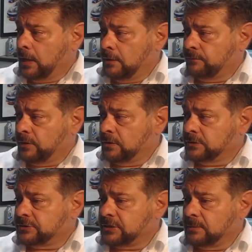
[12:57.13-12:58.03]
If there
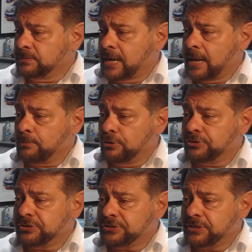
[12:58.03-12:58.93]
is some time
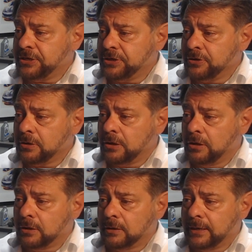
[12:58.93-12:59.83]
urgency here,
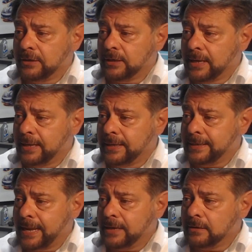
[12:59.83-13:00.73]
you can indicate a
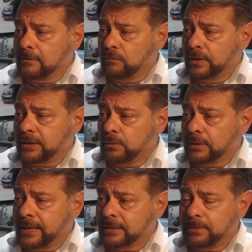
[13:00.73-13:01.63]
date of when you
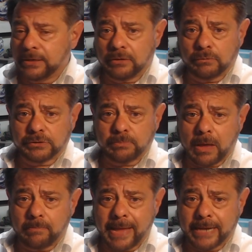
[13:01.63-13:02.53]
would like me to
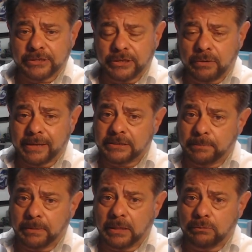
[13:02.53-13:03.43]
respond back to you. I
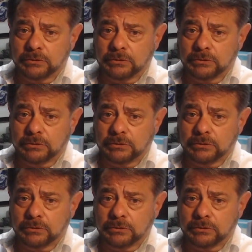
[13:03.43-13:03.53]
typically